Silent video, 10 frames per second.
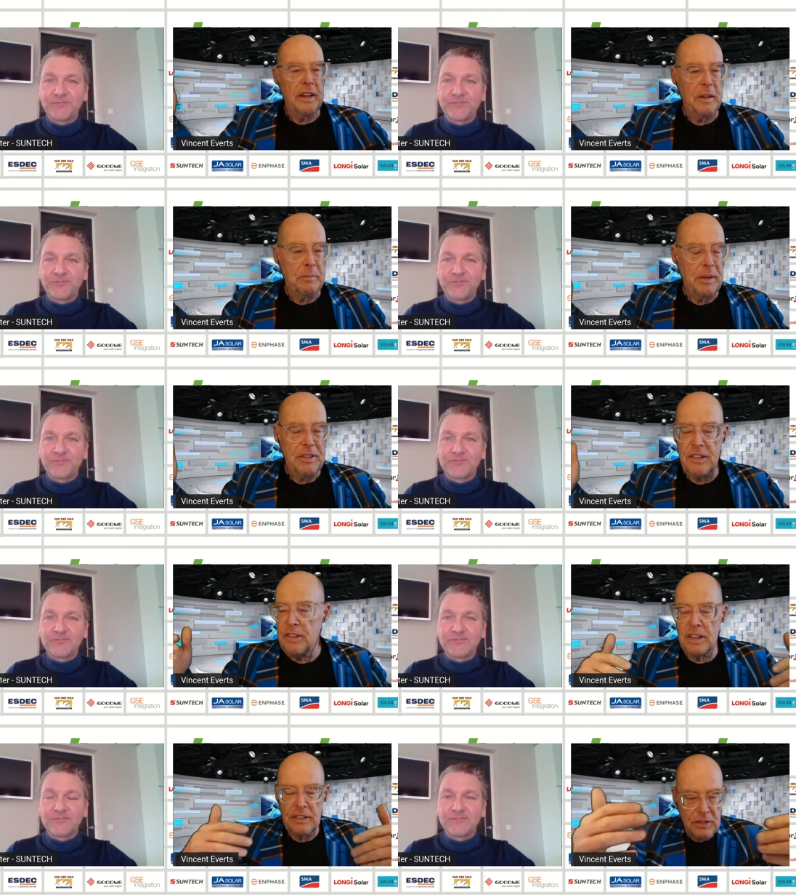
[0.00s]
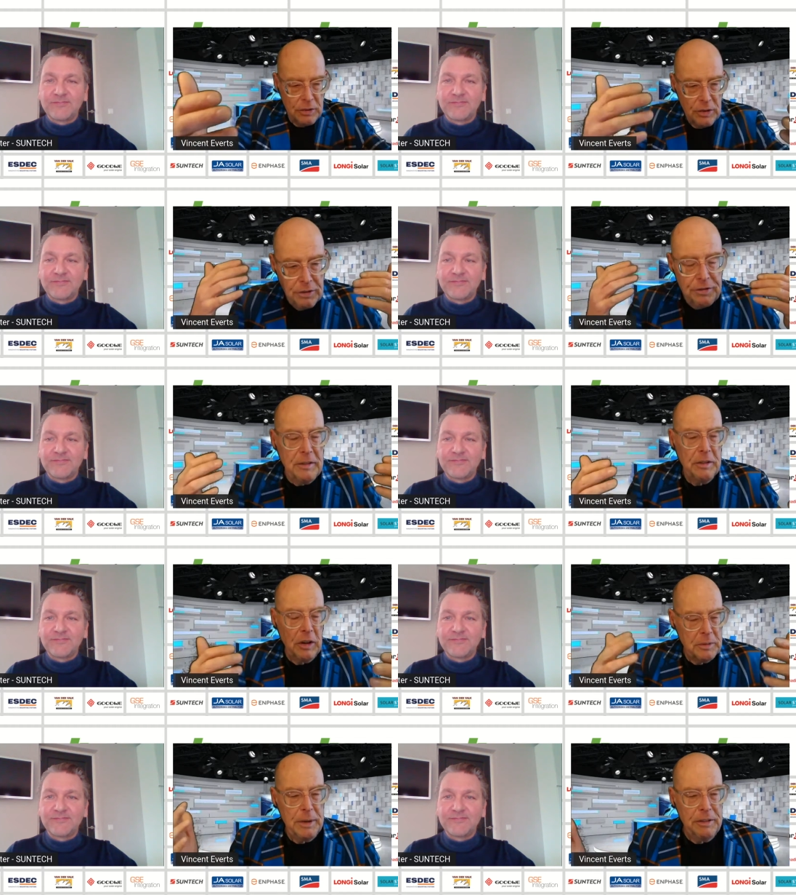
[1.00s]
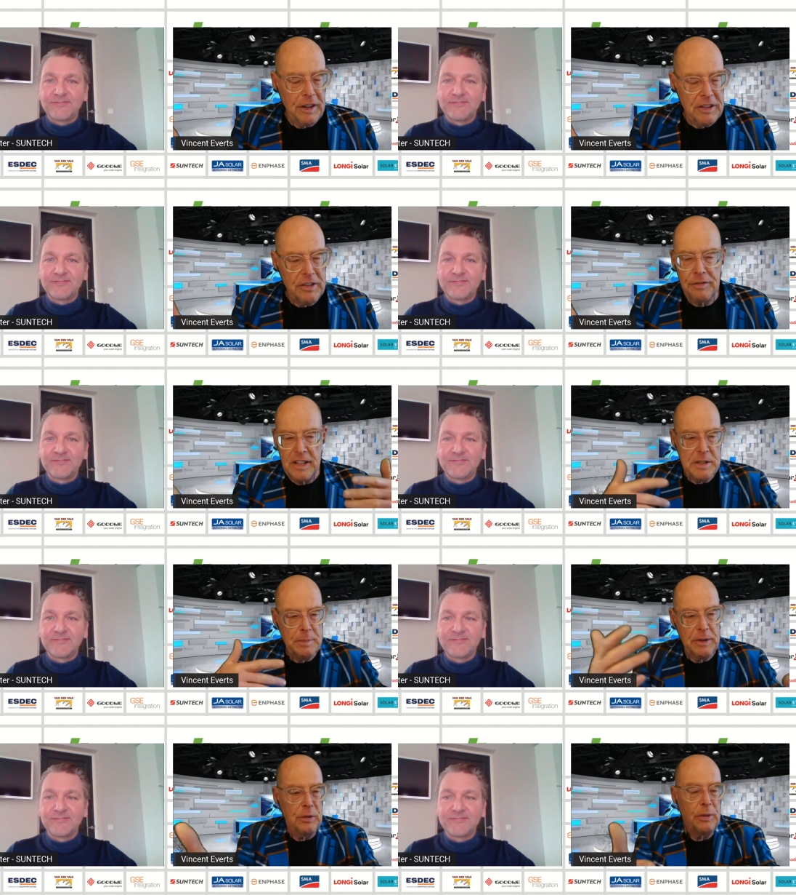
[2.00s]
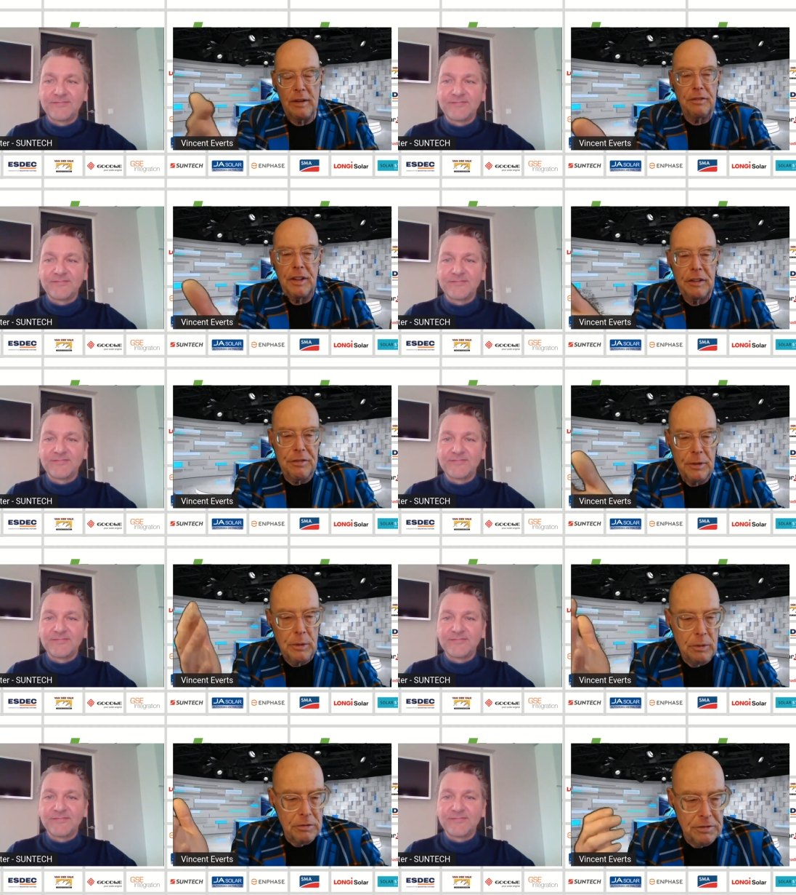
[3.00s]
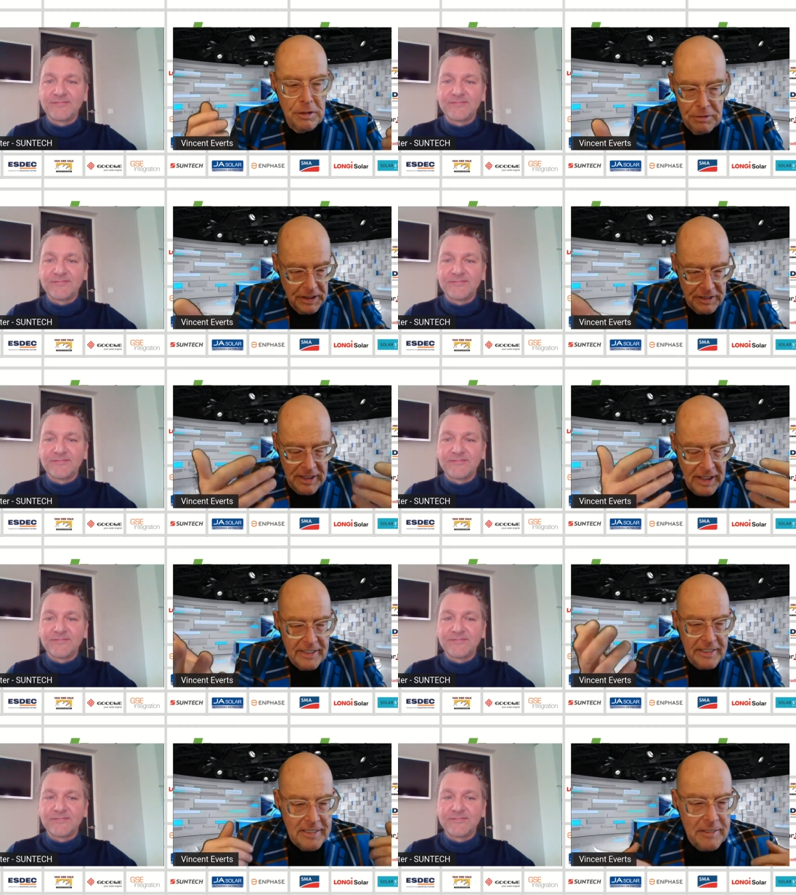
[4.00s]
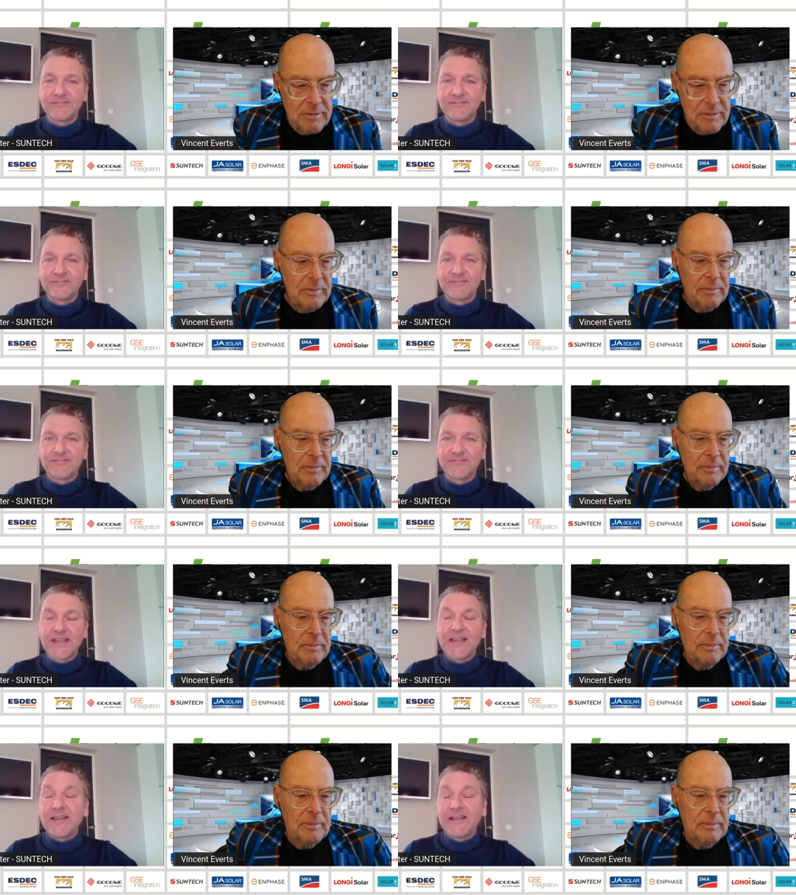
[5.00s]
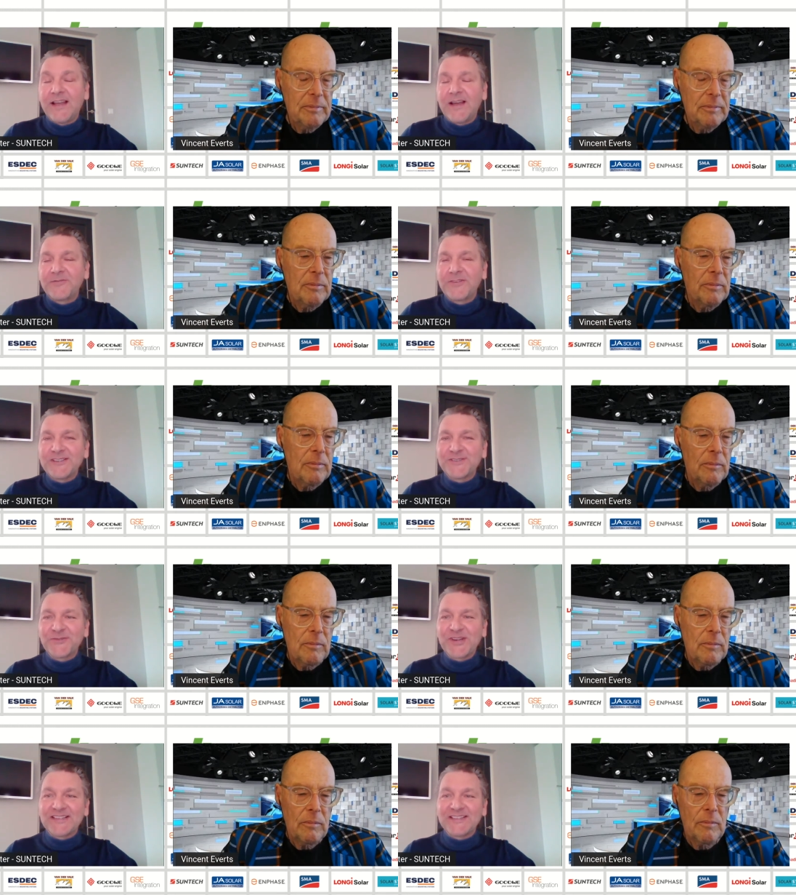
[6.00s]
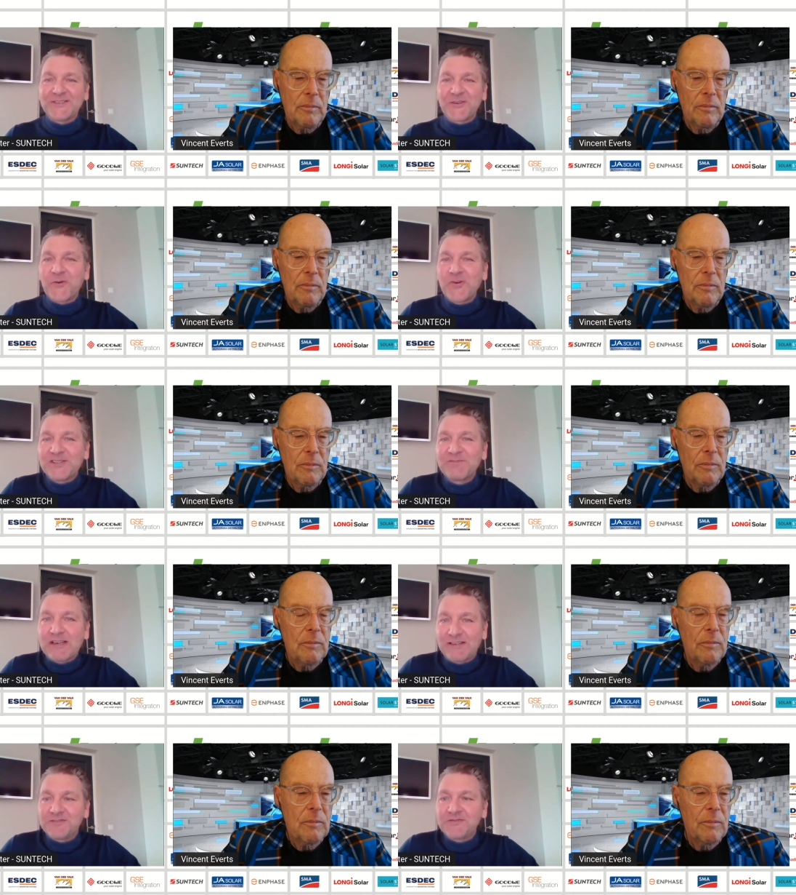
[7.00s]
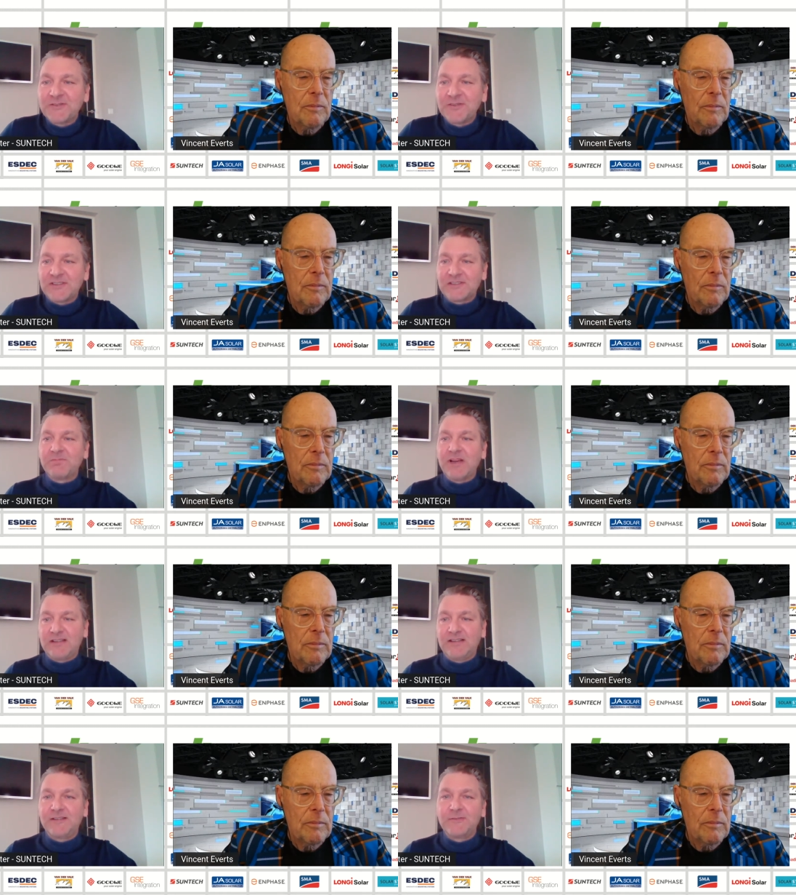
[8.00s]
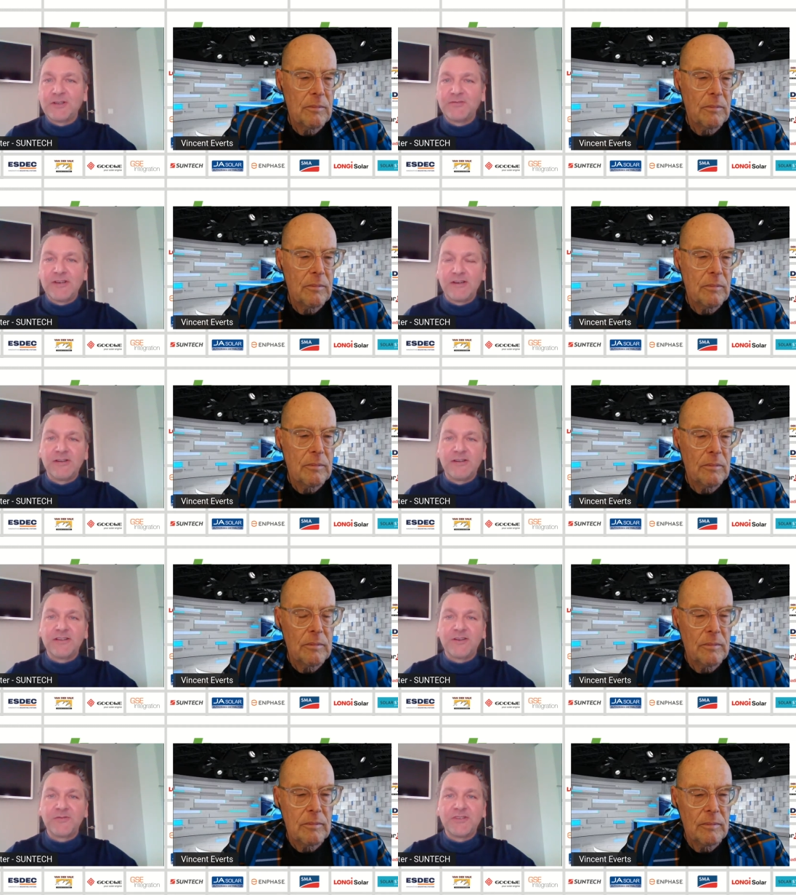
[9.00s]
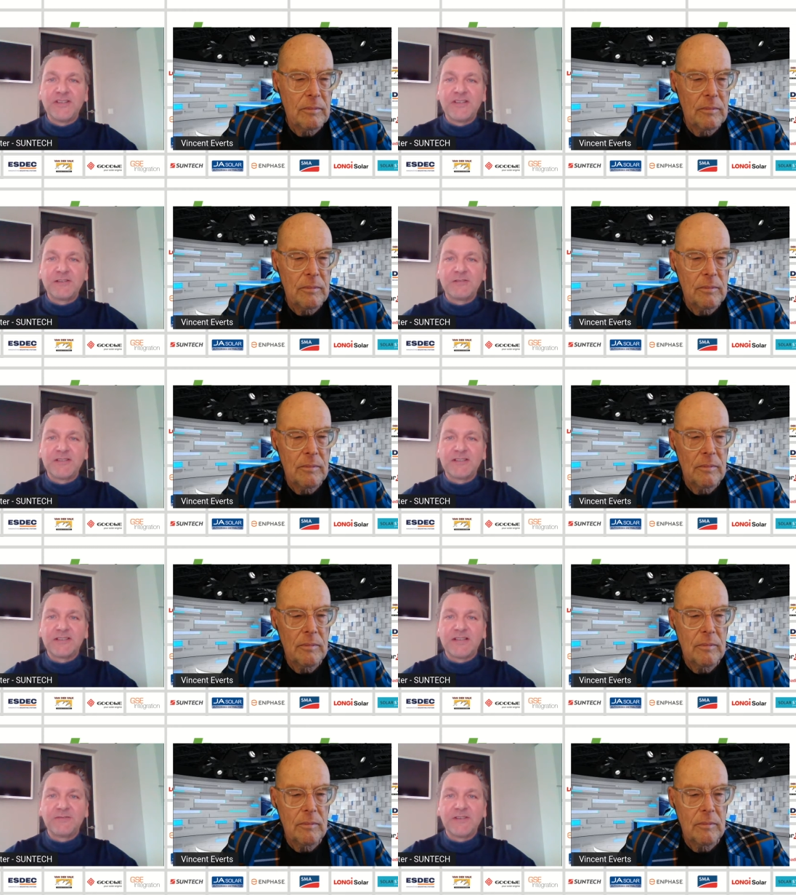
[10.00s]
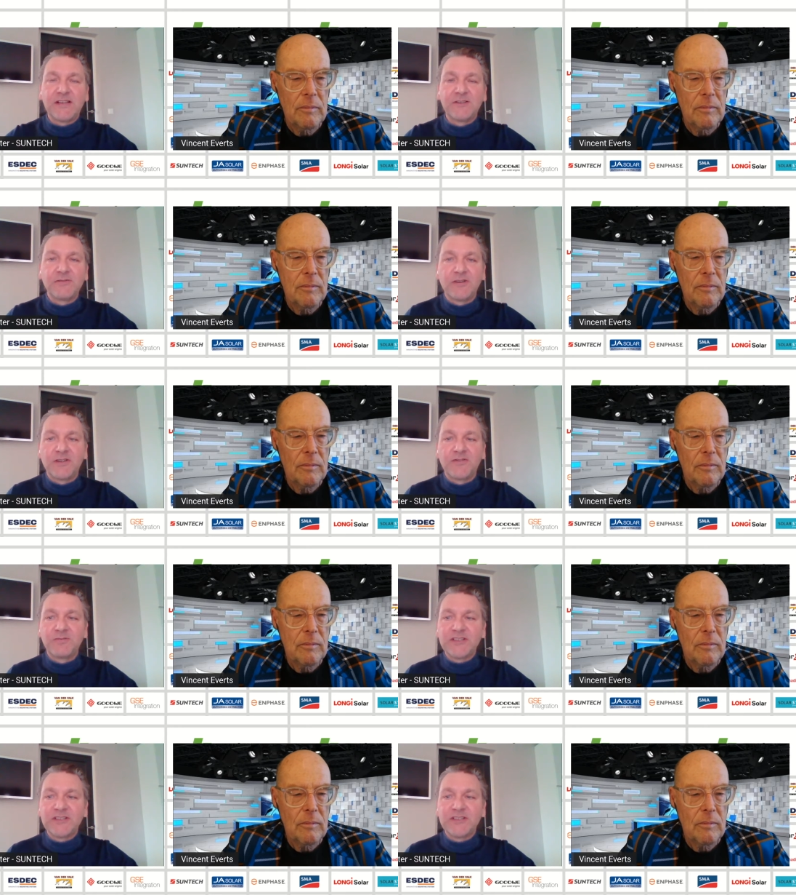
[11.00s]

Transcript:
Speaker 1: business, not to do not to be face to face, but to do everything through through things like this?
Speaker 2: Yeah, face to face is always better, of course. But what we learned over the year is that we can do a lot of